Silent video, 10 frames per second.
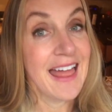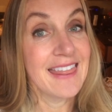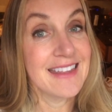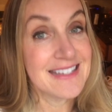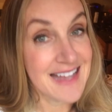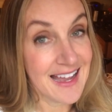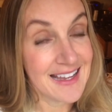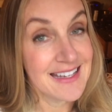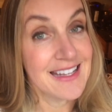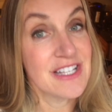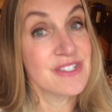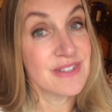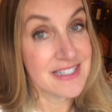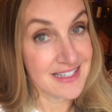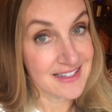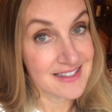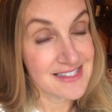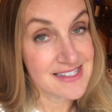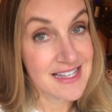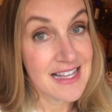the diet is
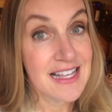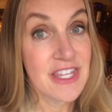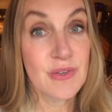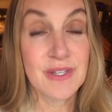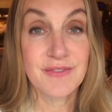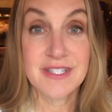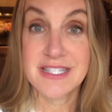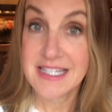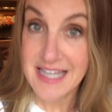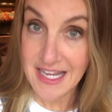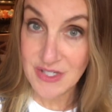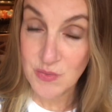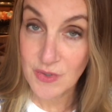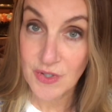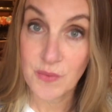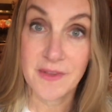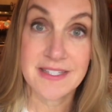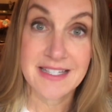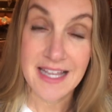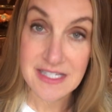ridiculous. You live in today's world with
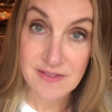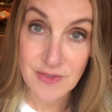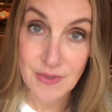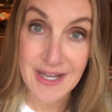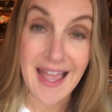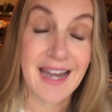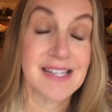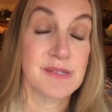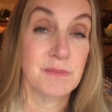today's food, and it's